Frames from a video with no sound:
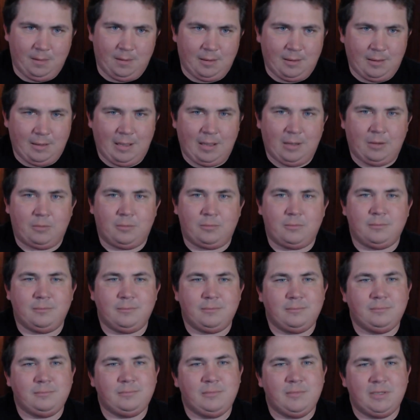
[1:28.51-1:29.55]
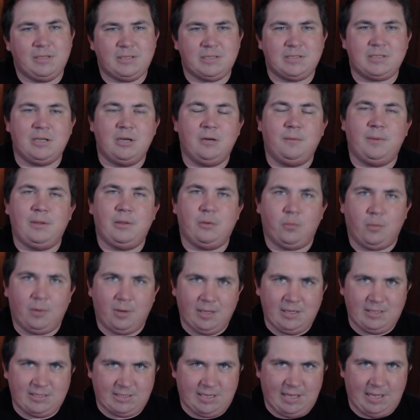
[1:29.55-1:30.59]
Now, this is going to be the
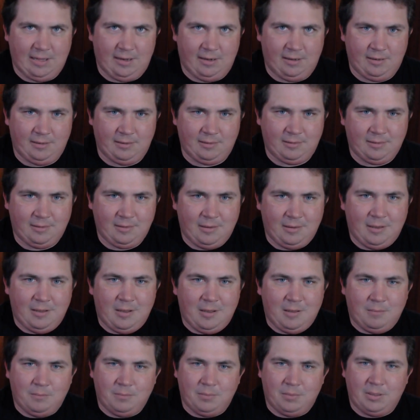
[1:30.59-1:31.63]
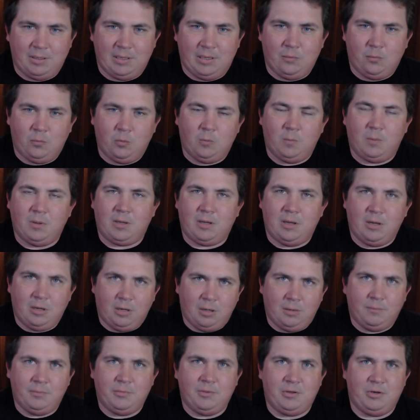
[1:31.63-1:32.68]
release candidate, but it will
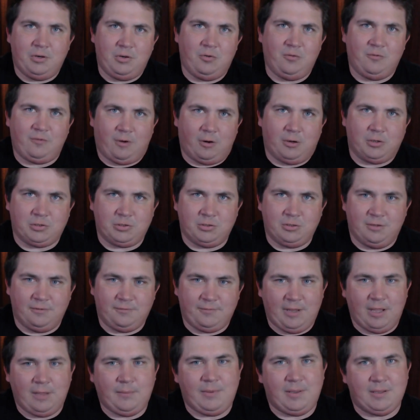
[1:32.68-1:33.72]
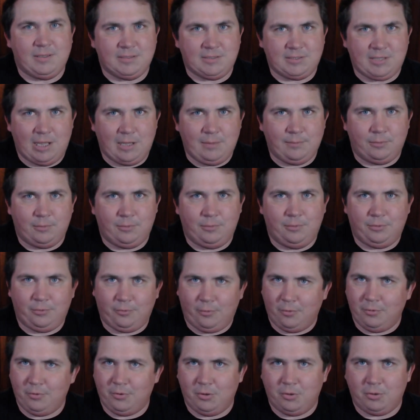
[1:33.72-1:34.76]
become the new version of Debian stable
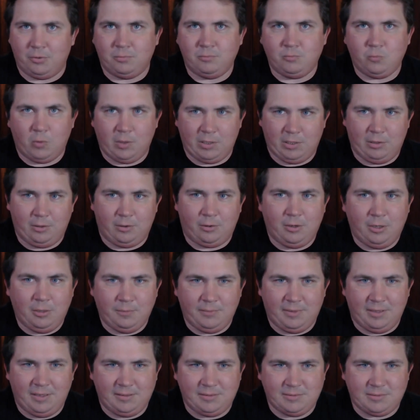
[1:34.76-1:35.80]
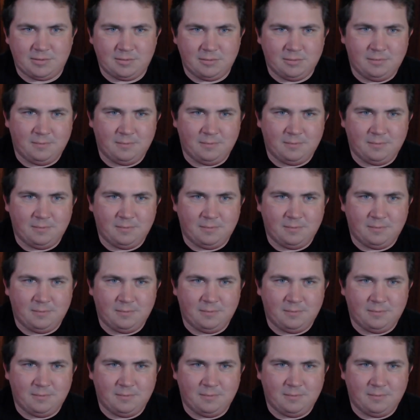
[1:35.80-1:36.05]
through your regular updates.